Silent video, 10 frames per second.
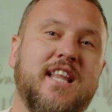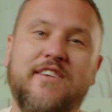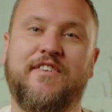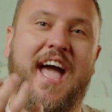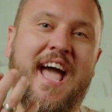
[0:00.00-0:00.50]

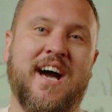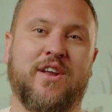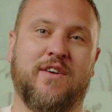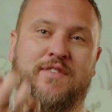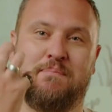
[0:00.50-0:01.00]
live
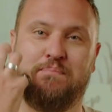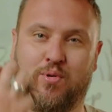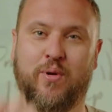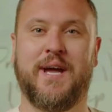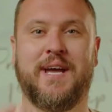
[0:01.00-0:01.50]
out of a
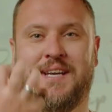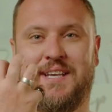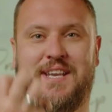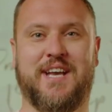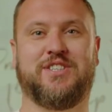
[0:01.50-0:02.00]
prayer
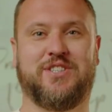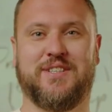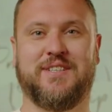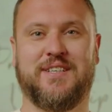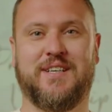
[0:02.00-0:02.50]

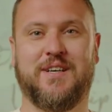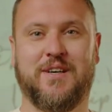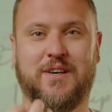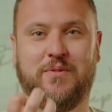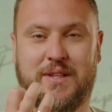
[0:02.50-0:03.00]
connection
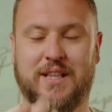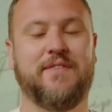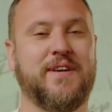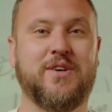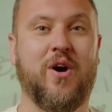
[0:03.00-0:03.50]
with the
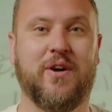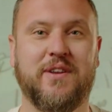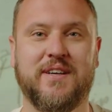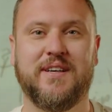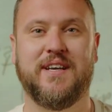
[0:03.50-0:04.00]
living
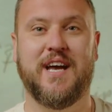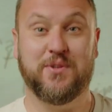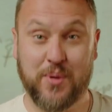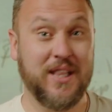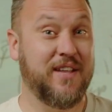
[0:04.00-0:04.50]
God
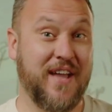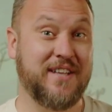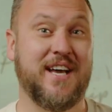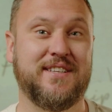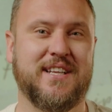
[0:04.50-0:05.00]
as we live our
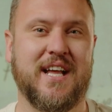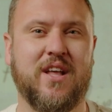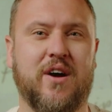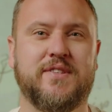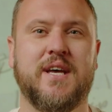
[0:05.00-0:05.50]
day-to-day
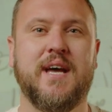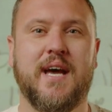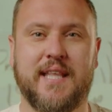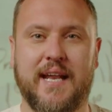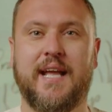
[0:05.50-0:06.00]
lives.
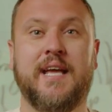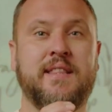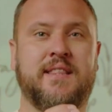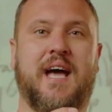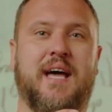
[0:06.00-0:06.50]
And that
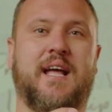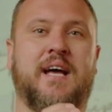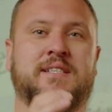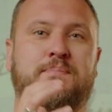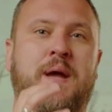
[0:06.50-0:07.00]
in that,
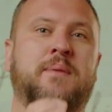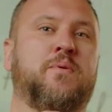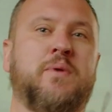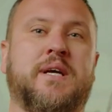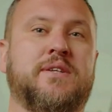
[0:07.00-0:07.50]
as a
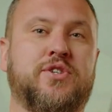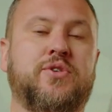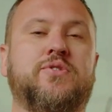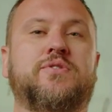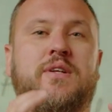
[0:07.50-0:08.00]
people, we can
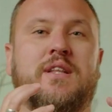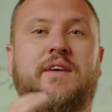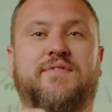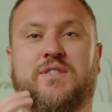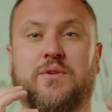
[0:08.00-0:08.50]
choose to
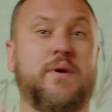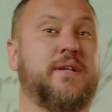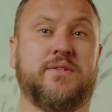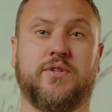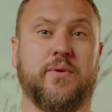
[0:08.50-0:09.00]
live
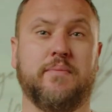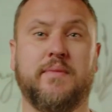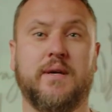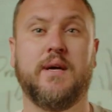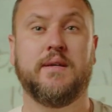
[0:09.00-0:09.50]
surrendered to him,
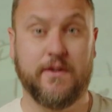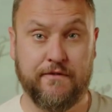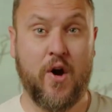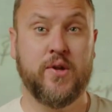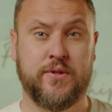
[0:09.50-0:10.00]

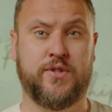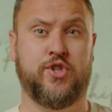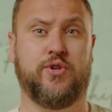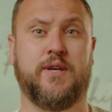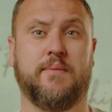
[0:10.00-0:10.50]
devoted
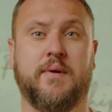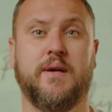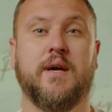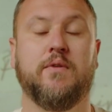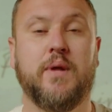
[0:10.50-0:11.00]
to him,
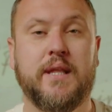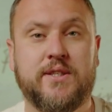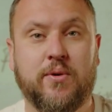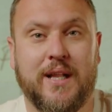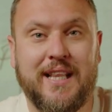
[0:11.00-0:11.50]
willing
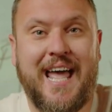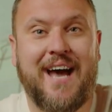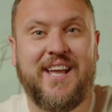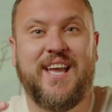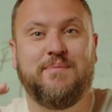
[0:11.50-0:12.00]
to
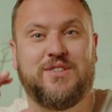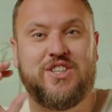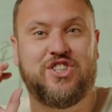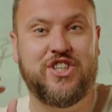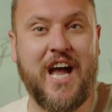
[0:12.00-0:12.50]
allow him to
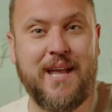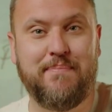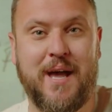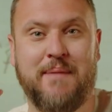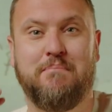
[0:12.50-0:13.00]

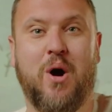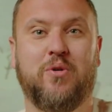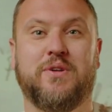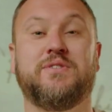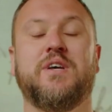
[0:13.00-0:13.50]
shape and
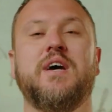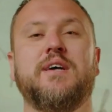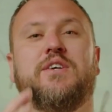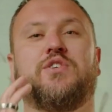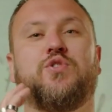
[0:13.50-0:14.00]
mold us,
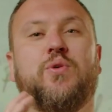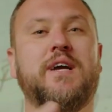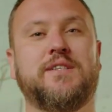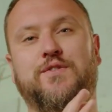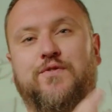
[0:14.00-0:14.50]
to
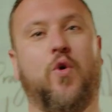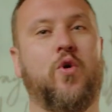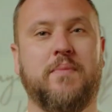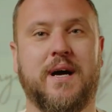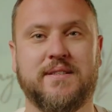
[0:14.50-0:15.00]

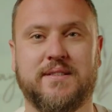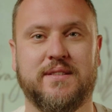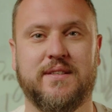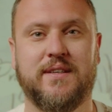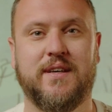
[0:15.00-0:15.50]
transform
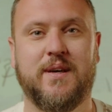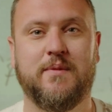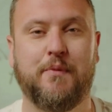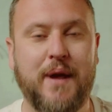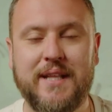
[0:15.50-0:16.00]
us
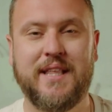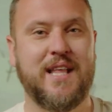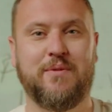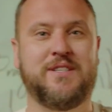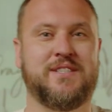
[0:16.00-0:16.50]
from anything
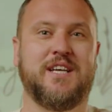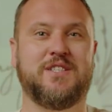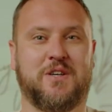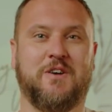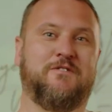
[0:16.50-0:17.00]
that would seek
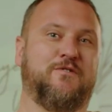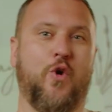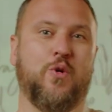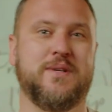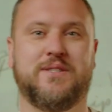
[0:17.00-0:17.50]
to
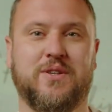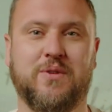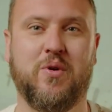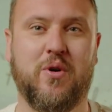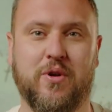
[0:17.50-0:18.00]
conform us to
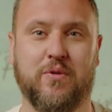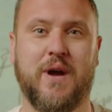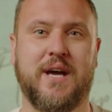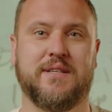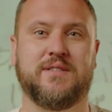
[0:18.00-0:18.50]
the world
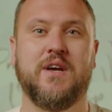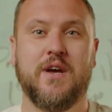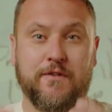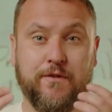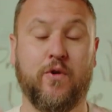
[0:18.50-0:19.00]
around us
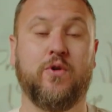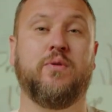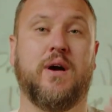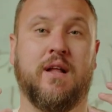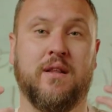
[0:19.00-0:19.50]

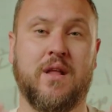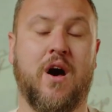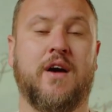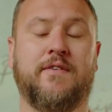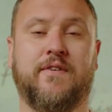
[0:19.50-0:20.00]
through a
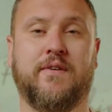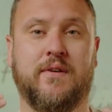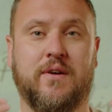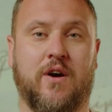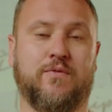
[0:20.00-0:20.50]
life
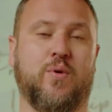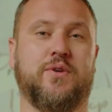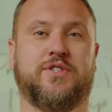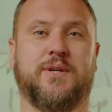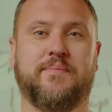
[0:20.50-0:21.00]
of
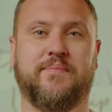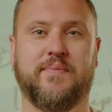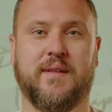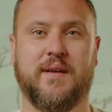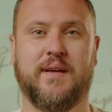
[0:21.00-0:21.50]
worship.
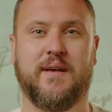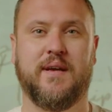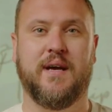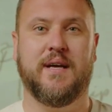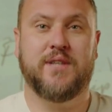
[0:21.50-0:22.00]

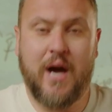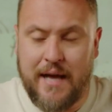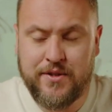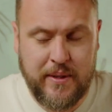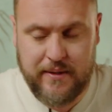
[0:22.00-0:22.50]
And so
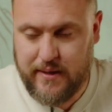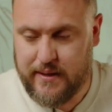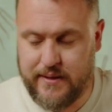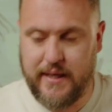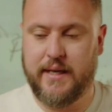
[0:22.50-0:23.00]
as we
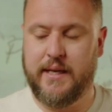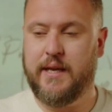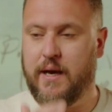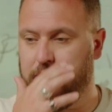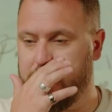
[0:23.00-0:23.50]
digging
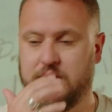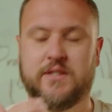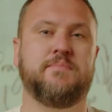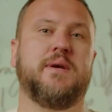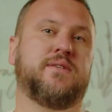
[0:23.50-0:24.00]
in, I wanted to
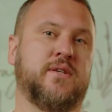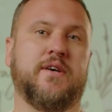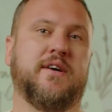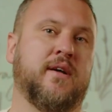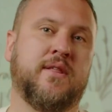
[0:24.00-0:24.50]
submit to
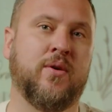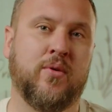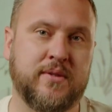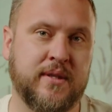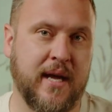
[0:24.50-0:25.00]
you a
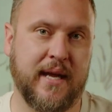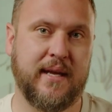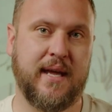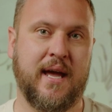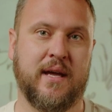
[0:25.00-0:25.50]
thought
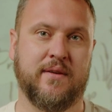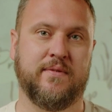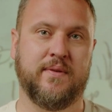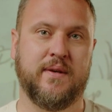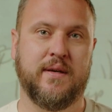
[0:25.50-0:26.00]
today out
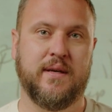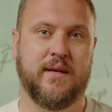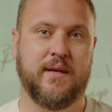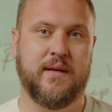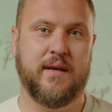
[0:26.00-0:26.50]
of
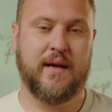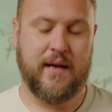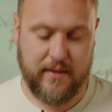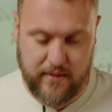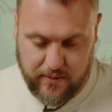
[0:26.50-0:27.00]

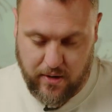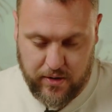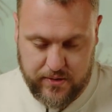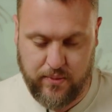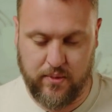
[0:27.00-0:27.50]
the
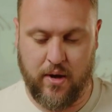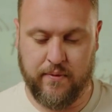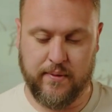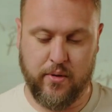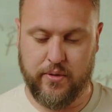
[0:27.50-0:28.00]
Gospel
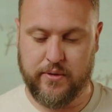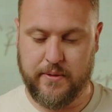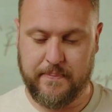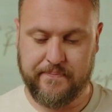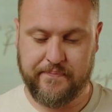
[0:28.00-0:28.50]
of
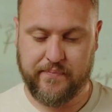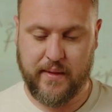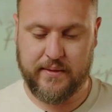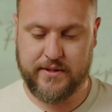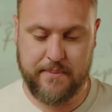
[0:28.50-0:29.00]
Luke,
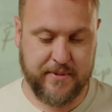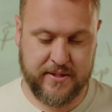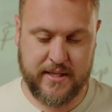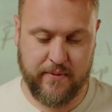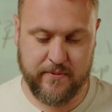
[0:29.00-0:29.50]
chapter
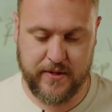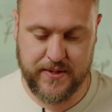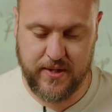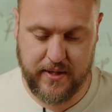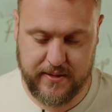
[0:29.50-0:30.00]
7,
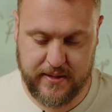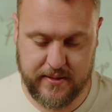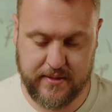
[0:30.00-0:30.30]
verse 36